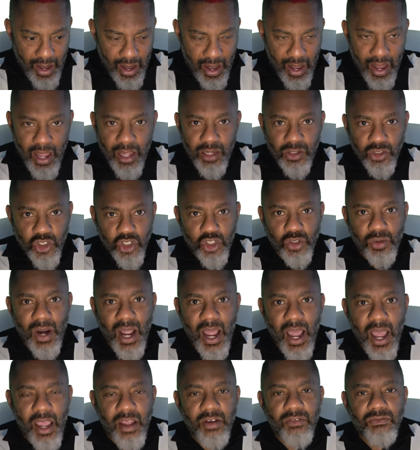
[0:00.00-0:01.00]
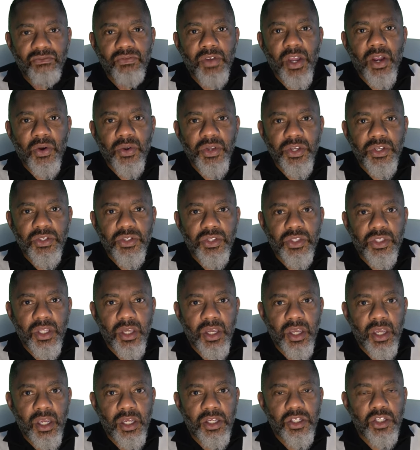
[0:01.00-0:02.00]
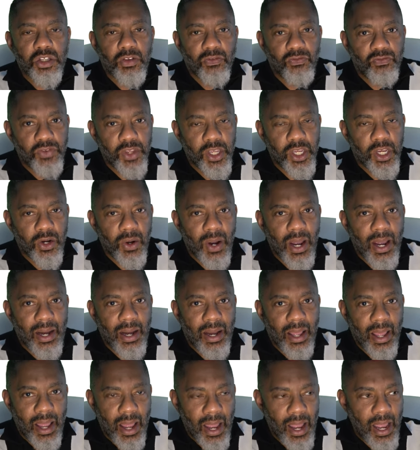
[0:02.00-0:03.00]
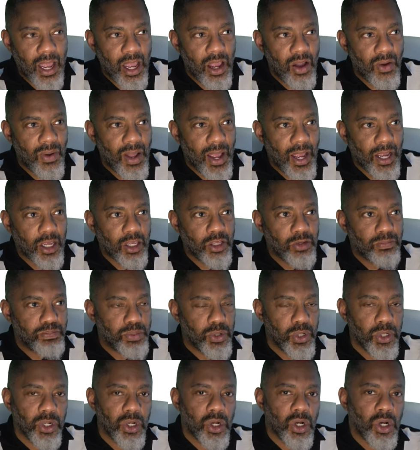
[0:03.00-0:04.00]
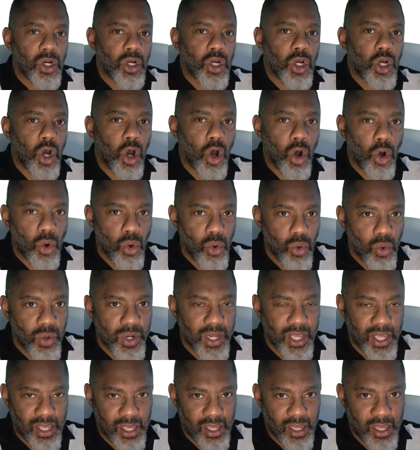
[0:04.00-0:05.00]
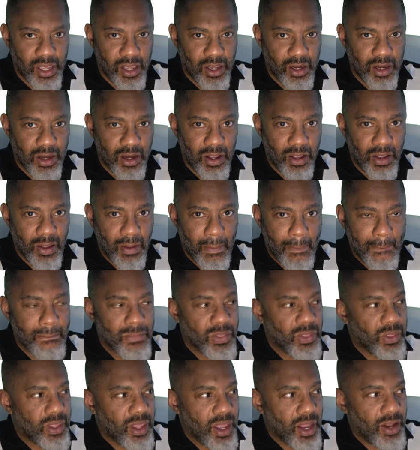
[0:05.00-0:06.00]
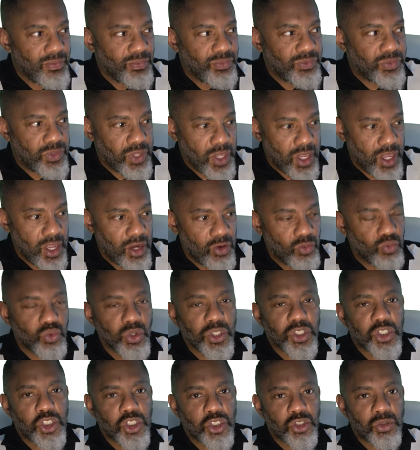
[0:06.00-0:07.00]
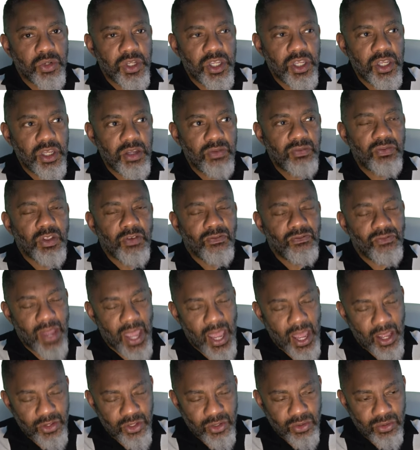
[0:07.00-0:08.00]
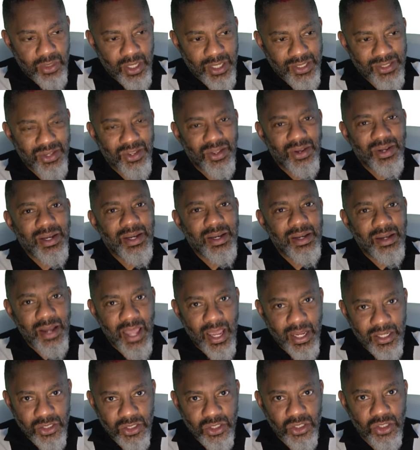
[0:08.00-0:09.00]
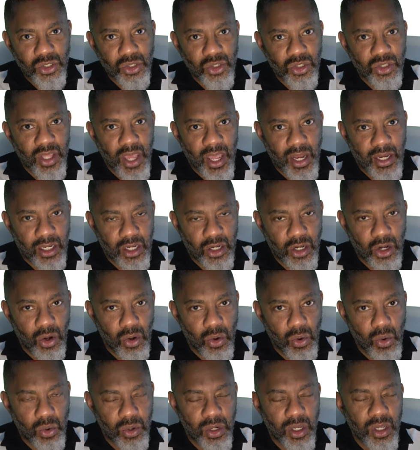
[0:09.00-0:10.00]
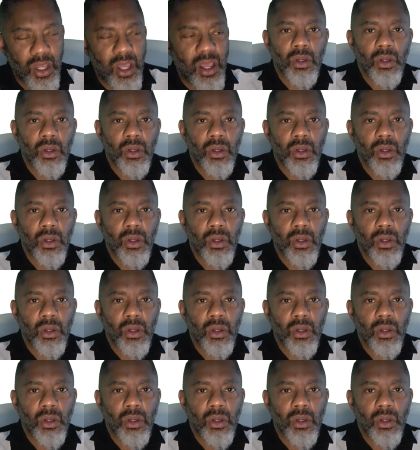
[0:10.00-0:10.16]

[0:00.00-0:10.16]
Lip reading: I tried various things to figure out how I could put a code in and then retrieve the value that's next to that code.